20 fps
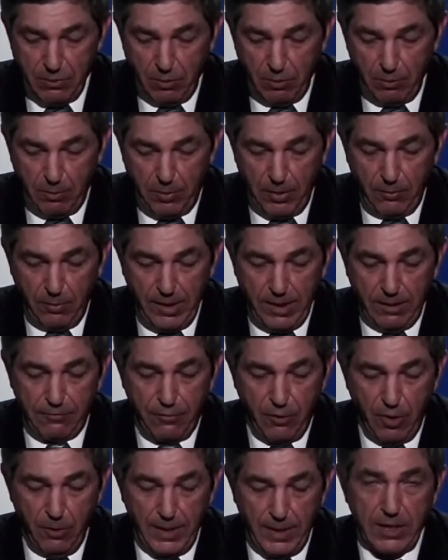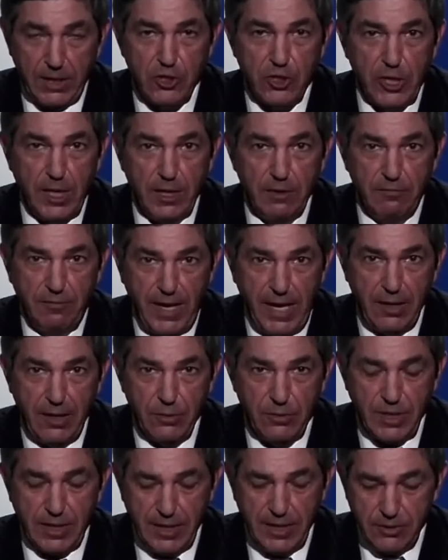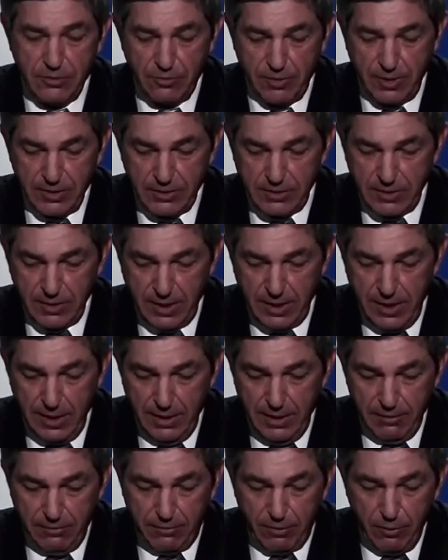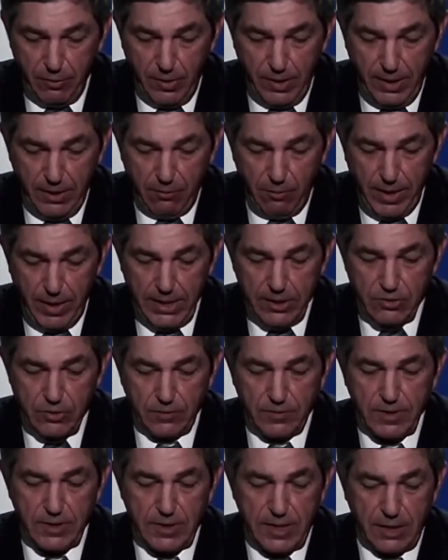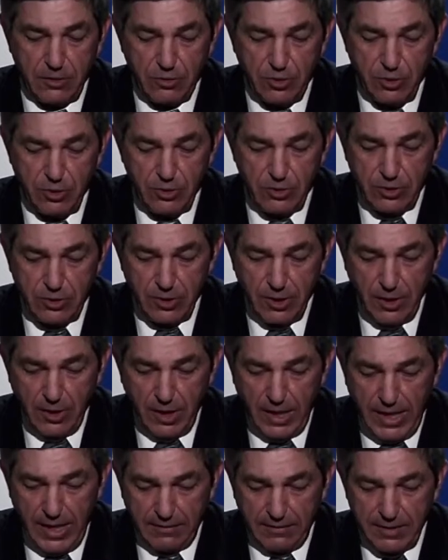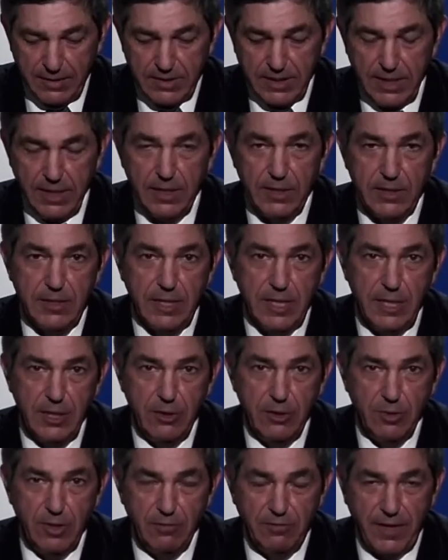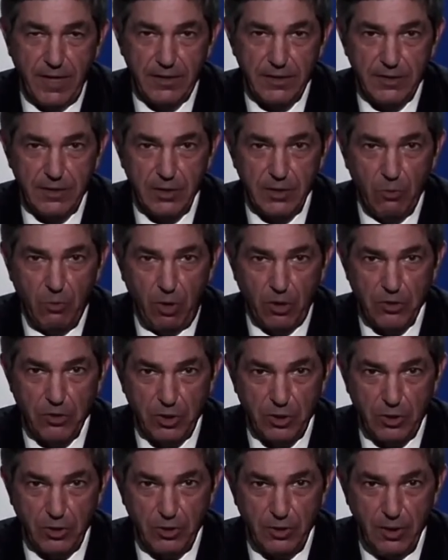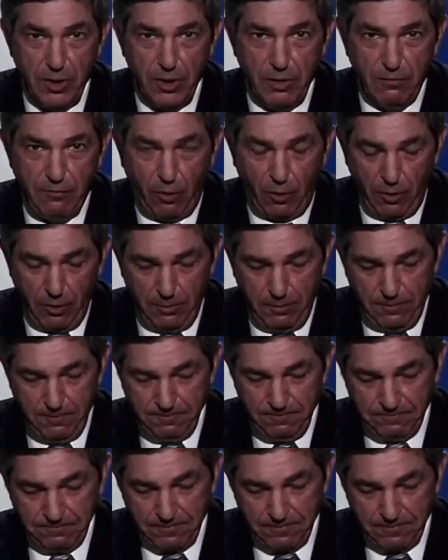we will be reaffirming our shared values and interests through a range of discussions at this year's EU Defense Washington Forum.